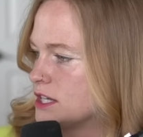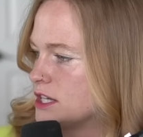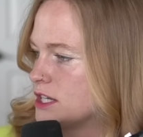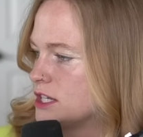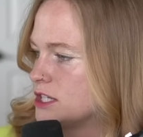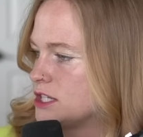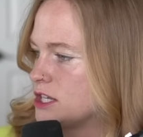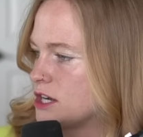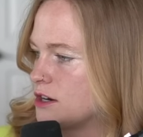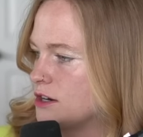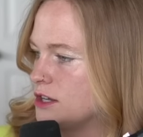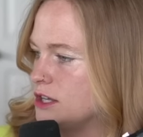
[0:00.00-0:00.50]

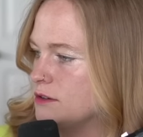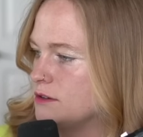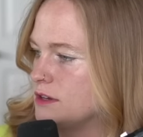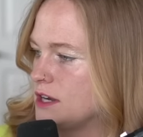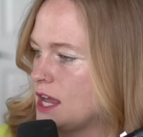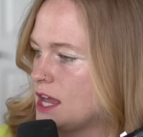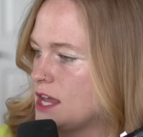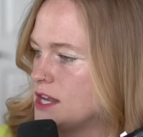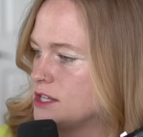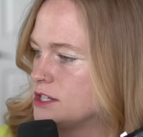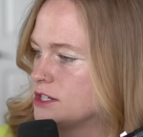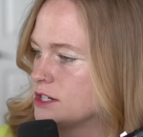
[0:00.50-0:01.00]
So you would
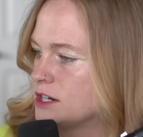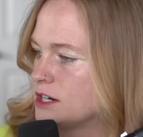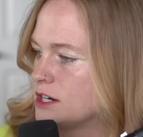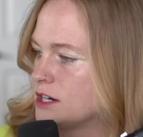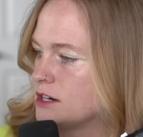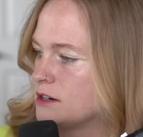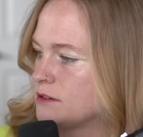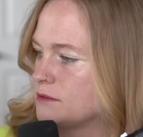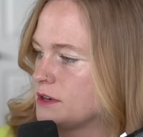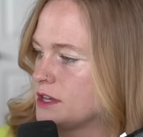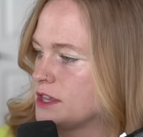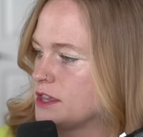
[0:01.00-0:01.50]

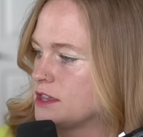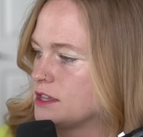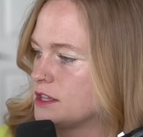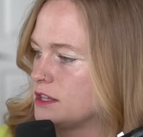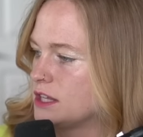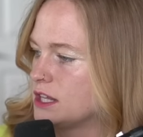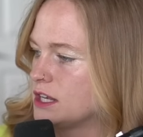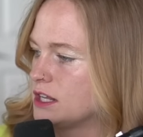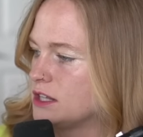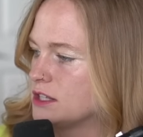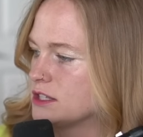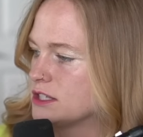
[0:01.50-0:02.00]
enter with the
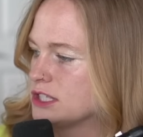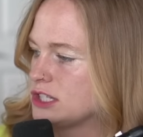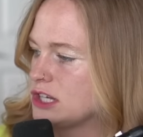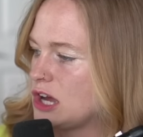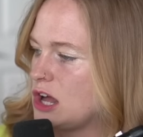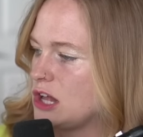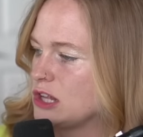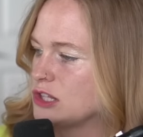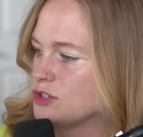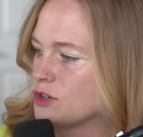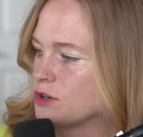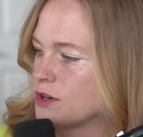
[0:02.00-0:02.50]
little
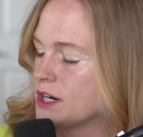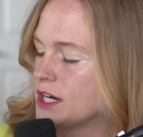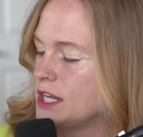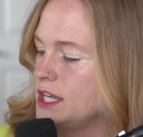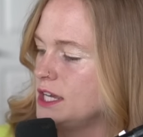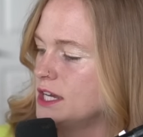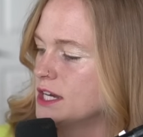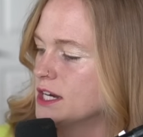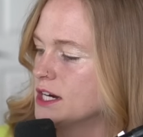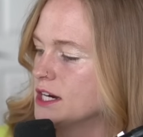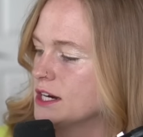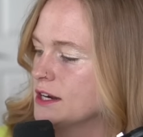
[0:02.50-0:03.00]
stall door
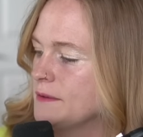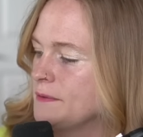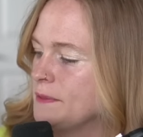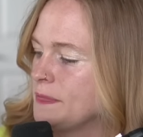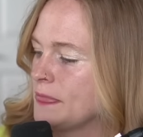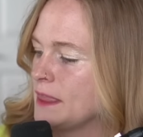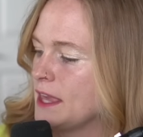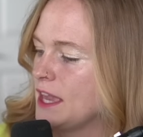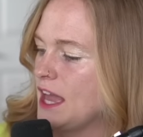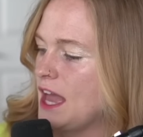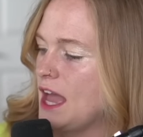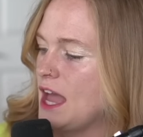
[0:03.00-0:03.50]
here.
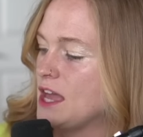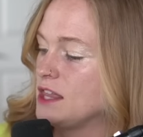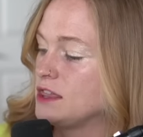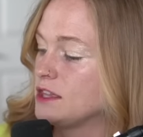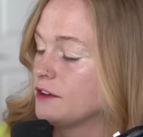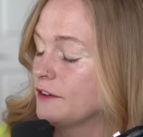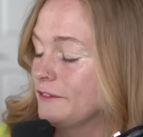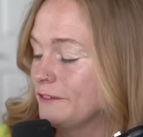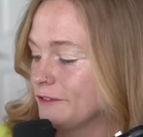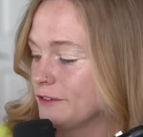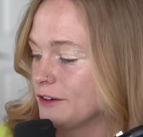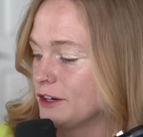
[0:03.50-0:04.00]
And the
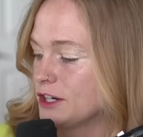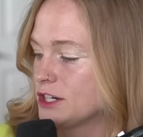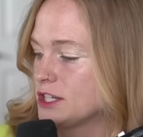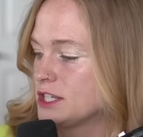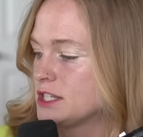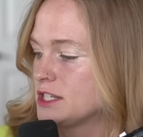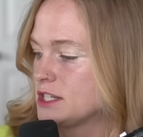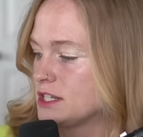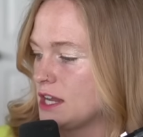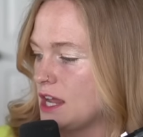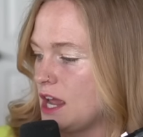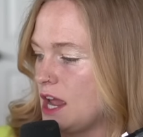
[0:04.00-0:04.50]

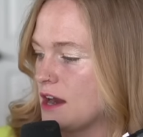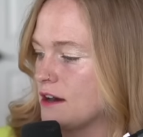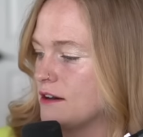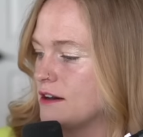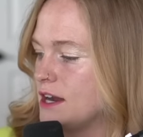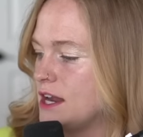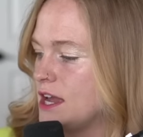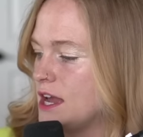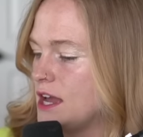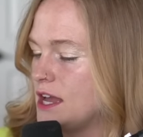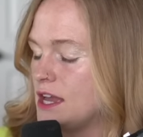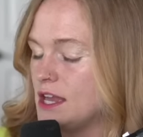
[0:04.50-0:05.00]
first
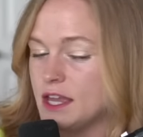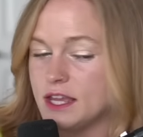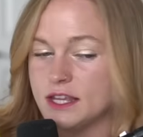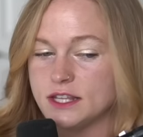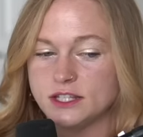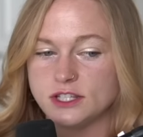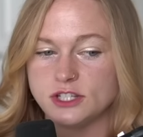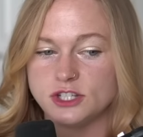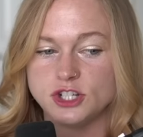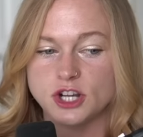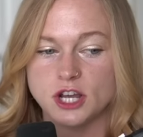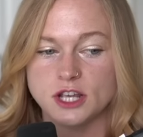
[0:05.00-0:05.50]
area
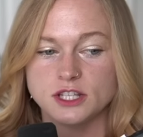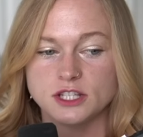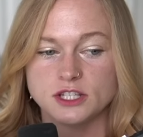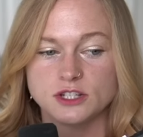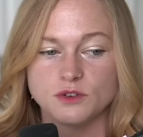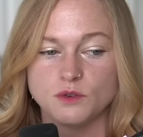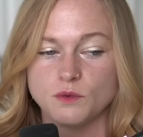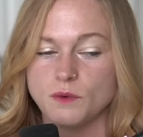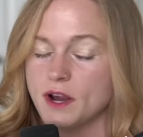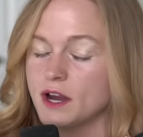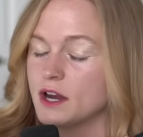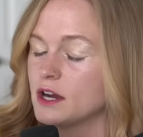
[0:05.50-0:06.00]
is just
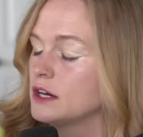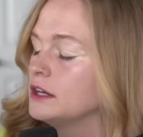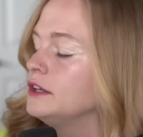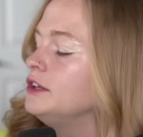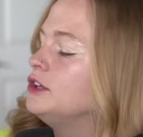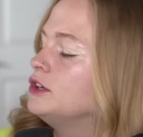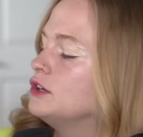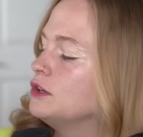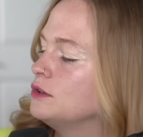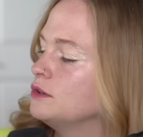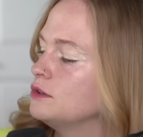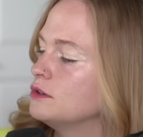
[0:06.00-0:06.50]
where
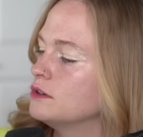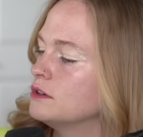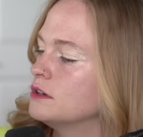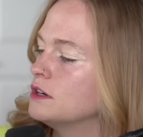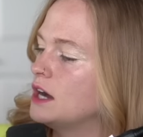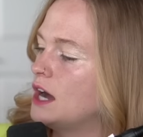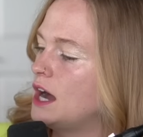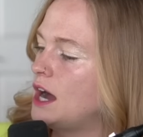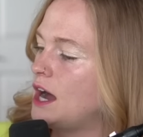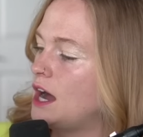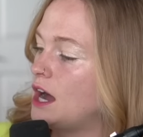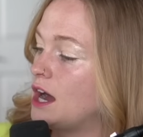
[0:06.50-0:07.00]
you
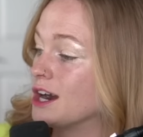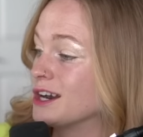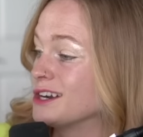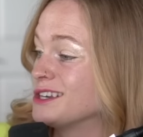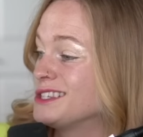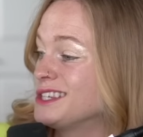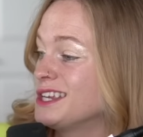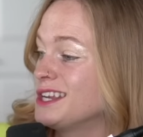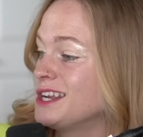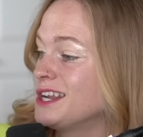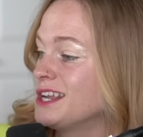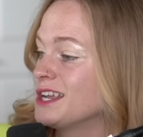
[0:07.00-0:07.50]
uh, are
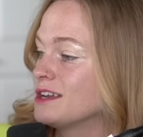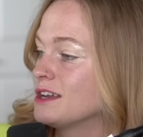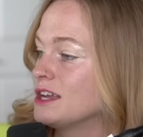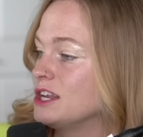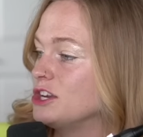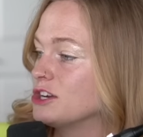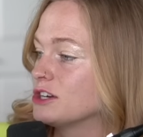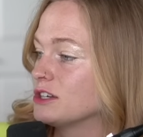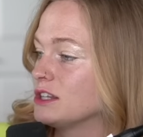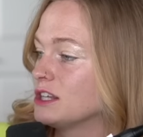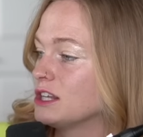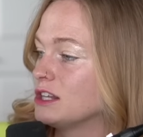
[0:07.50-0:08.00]
sitting in
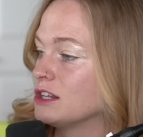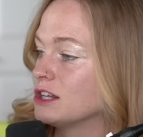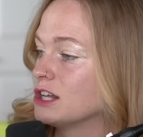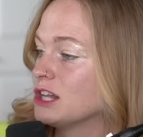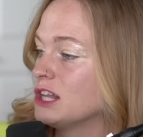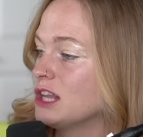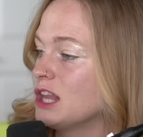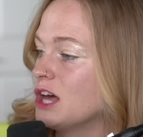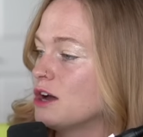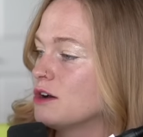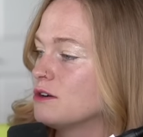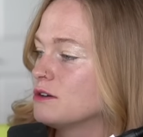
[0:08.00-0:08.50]
your little
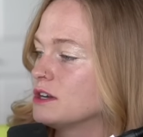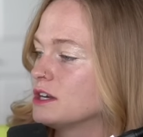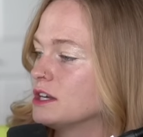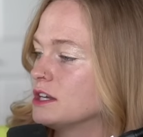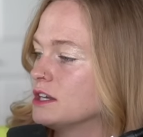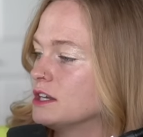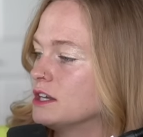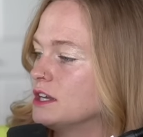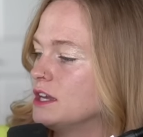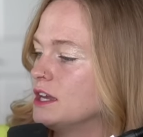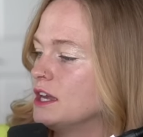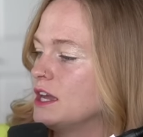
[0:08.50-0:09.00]
cloak
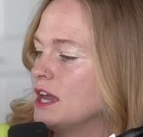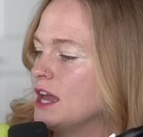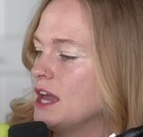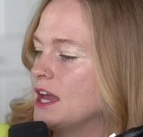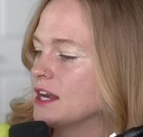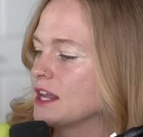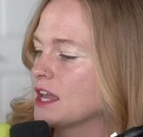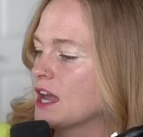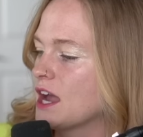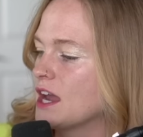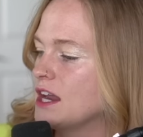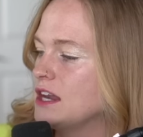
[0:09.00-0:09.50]

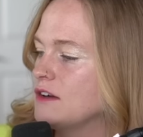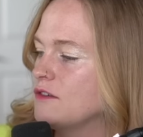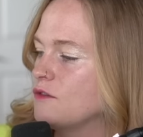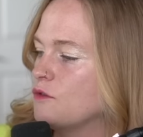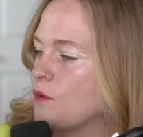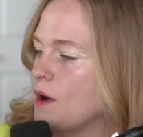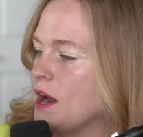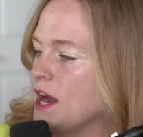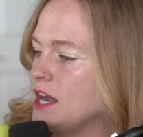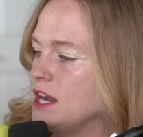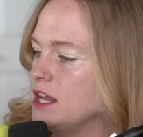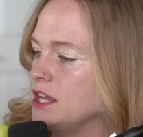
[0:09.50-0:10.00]
and kind of
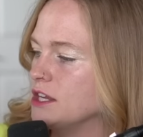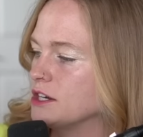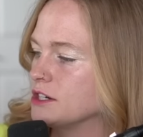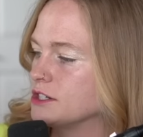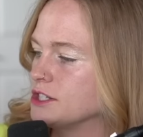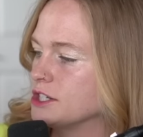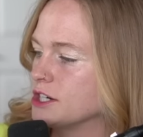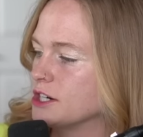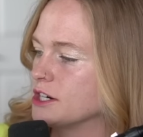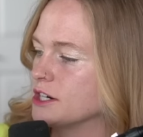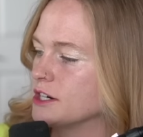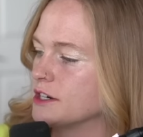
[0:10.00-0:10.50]
waiting your
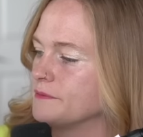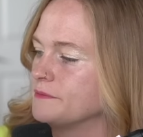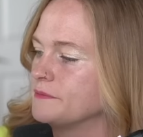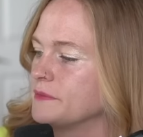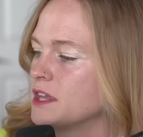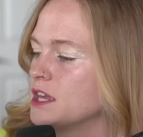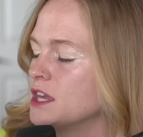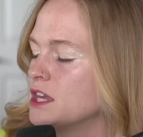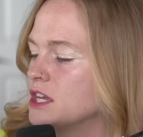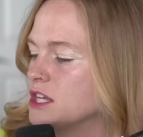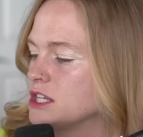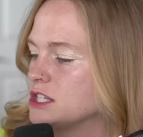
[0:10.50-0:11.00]
turn.
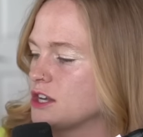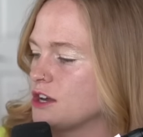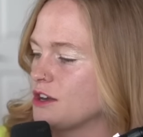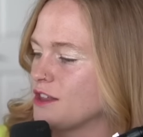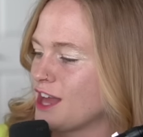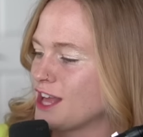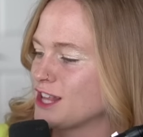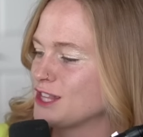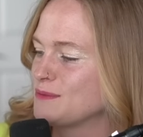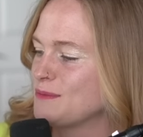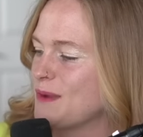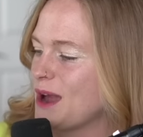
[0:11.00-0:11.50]
So
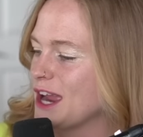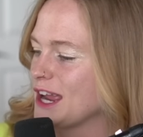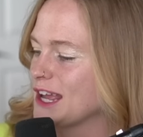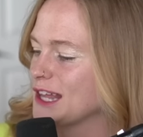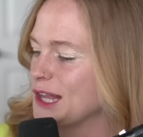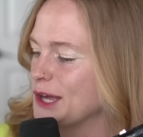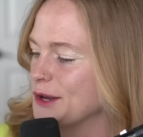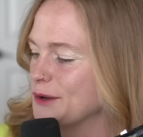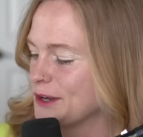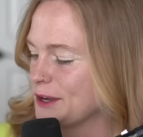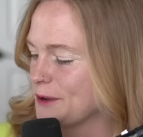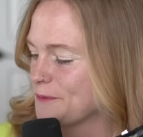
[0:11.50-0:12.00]
that's my
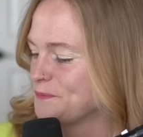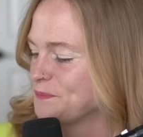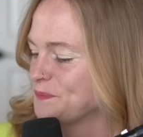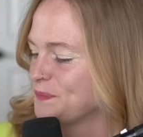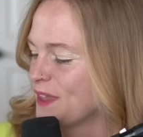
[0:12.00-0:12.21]
cloak.